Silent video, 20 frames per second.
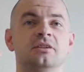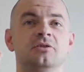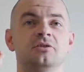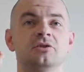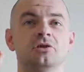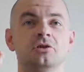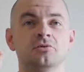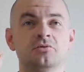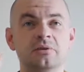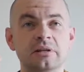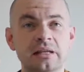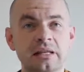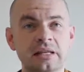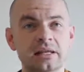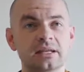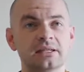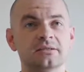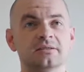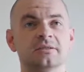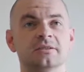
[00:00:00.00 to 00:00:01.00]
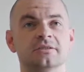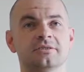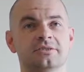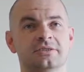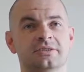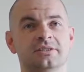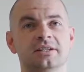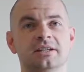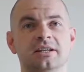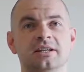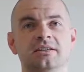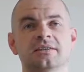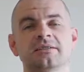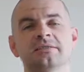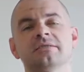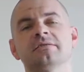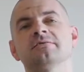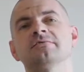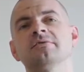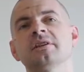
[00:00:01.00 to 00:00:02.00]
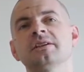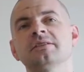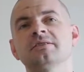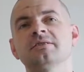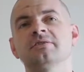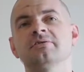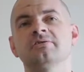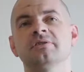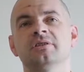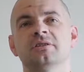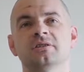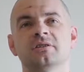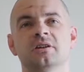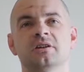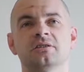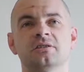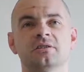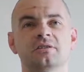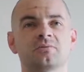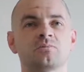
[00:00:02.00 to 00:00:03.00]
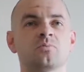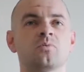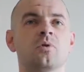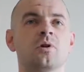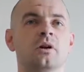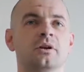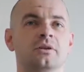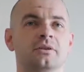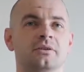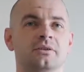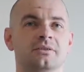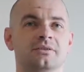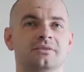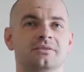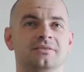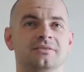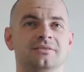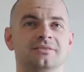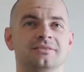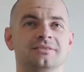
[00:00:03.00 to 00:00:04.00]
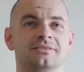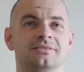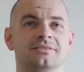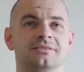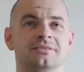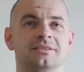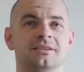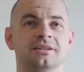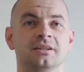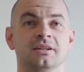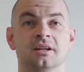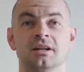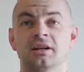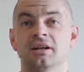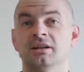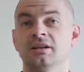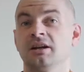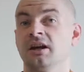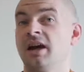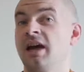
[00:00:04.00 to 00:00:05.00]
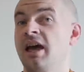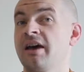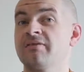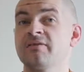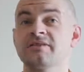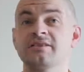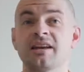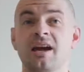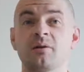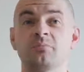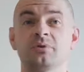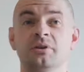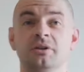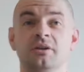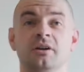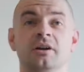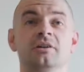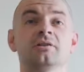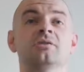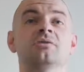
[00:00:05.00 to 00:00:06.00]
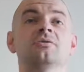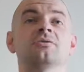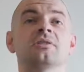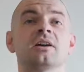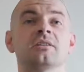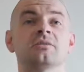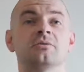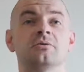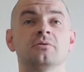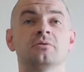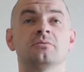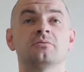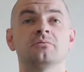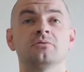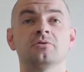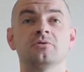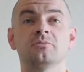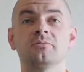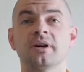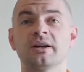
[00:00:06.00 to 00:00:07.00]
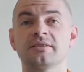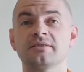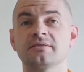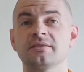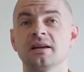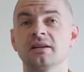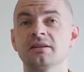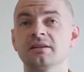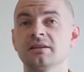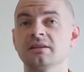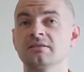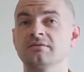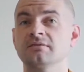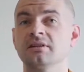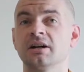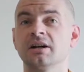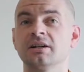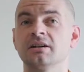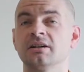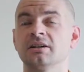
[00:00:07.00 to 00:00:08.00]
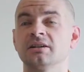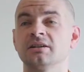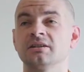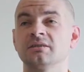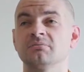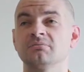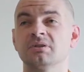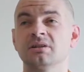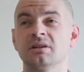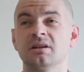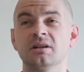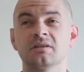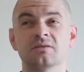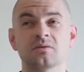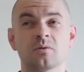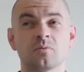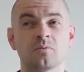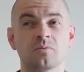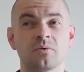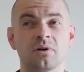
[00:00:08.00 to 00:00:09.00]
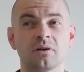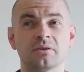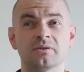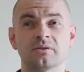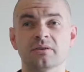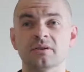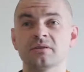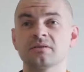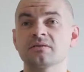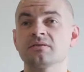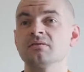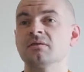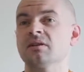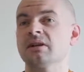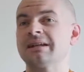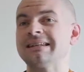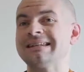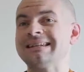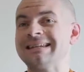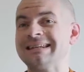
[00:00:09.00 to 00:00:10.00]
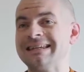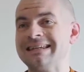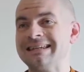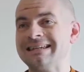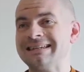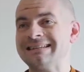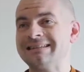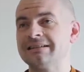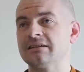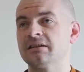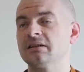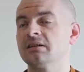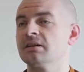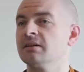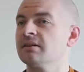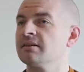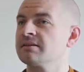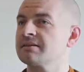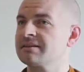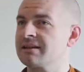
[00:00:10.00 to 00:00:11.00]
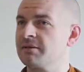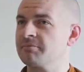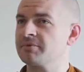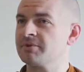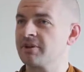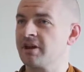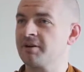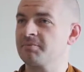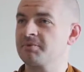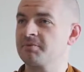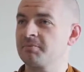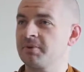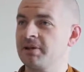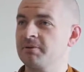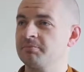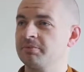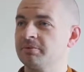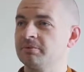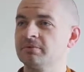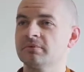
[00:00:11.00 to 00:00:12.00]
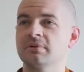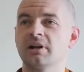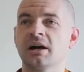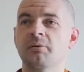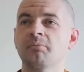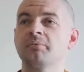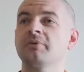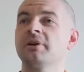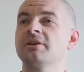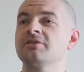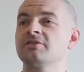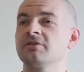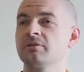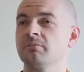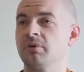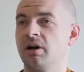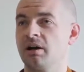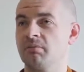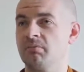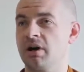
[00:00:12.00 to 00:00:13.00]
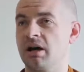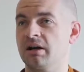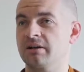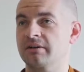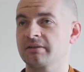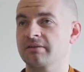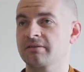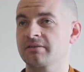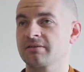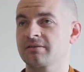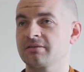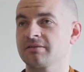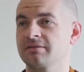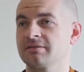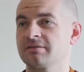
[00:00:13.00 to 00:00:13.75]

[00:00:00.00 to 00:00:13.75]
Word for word: You need those things. The rest of it is want. I have a tablet. I use that to do my study, right? But it's a want. It's not a need. Sometimes people are pressured by monks,